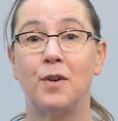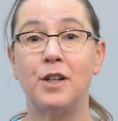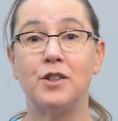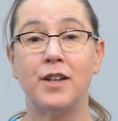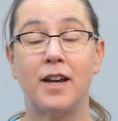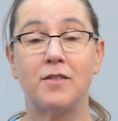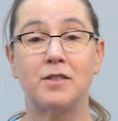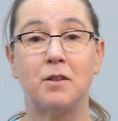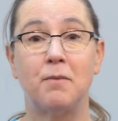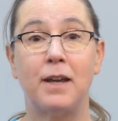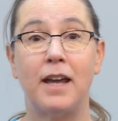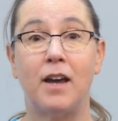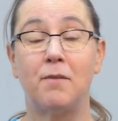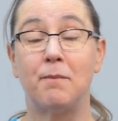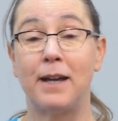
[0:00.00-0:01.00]
reach out to
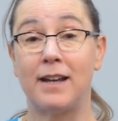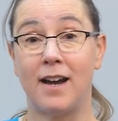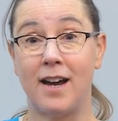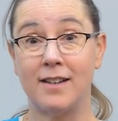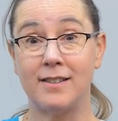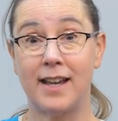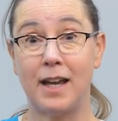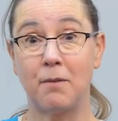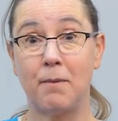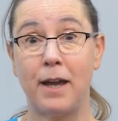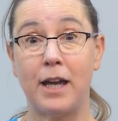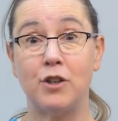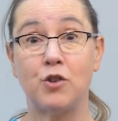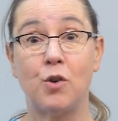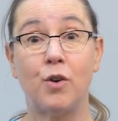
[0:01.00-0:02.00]
me at my contact
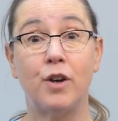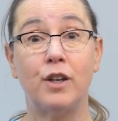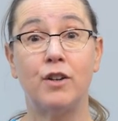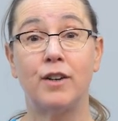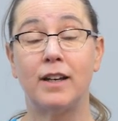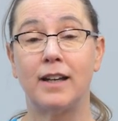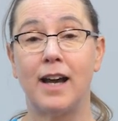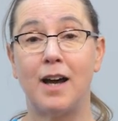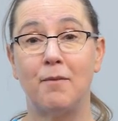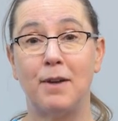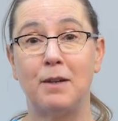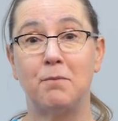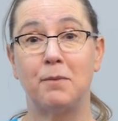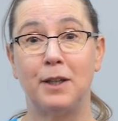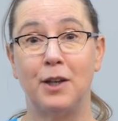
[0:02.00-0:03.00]
page, or you can
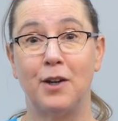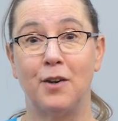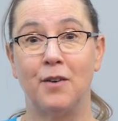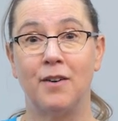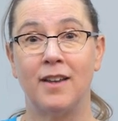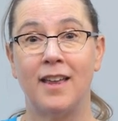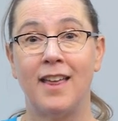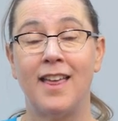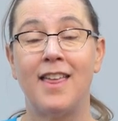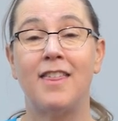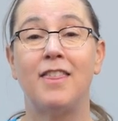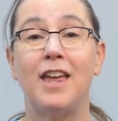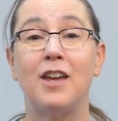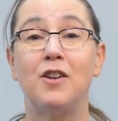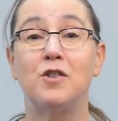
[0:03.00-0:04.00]
comment below.
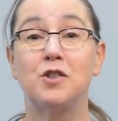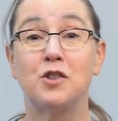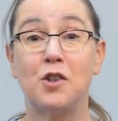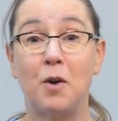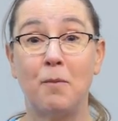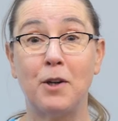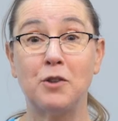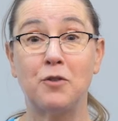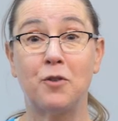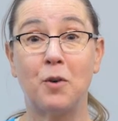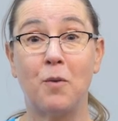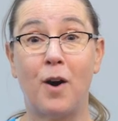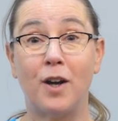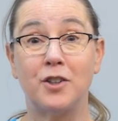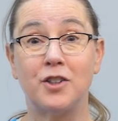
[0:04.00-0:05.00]
Thank you so much for
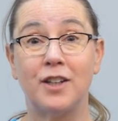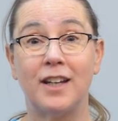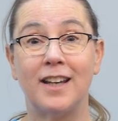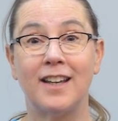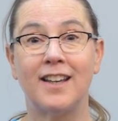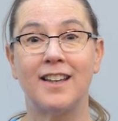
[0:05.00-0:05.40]
watching.